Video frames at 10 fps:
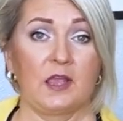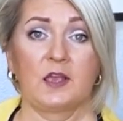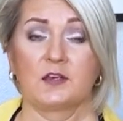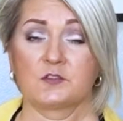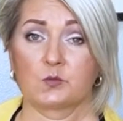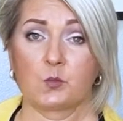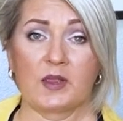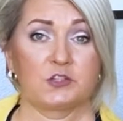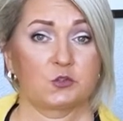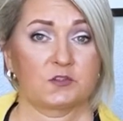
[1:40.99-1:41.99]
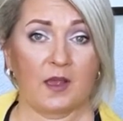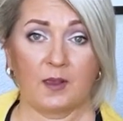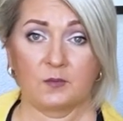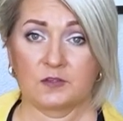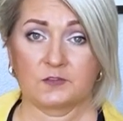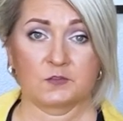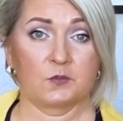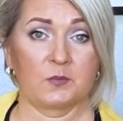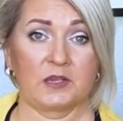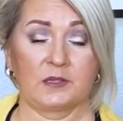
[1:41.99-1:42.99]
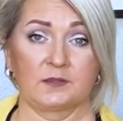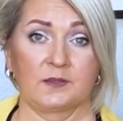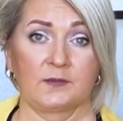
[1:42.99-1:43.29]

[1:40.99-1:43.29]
It is way too time consuming.